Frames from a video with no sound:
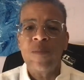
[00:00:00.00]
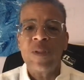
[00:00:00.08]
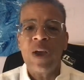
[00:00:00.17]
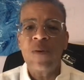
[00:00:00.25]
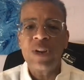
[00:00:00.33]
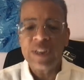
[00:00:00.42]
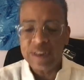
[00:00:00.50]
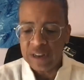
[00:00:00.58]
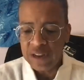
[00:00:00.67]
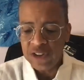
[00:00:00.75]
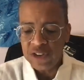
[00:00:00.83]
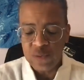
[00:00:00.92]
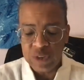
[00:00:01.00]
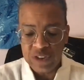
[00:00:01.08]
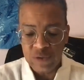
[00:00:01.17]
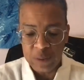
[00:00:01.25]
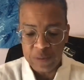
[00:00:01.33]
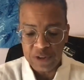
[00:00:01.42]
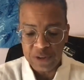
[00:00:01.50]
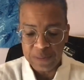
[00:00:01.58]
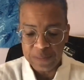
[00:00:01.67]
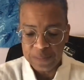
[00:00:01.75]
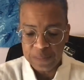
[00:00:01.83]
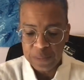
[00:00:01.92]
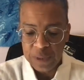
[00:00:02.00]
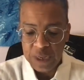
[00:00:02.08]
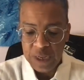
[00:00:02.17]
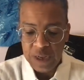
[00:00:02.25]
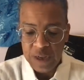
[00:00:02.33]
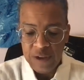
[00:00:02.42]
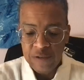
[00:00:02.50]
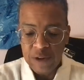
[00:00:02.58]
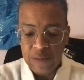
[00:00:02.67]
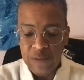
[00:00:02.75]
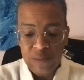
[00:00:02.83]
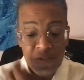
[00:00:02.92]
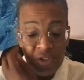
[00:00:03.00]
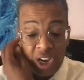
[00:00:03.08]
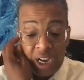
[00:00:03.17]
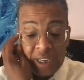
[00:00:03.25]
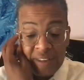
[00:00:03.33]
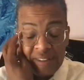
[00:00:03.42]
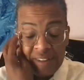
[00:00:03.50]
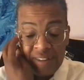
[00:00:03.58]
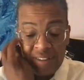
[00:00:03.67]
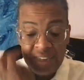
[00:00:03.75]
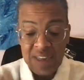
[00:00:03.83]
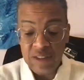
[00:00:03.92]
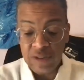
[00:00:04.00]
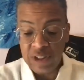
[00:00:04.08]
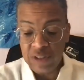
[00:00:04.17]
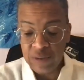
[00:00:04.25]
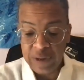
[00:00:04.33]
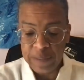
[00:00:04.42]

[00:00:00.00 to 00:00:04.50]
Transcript: I want to close with a scripture from John 16, 33.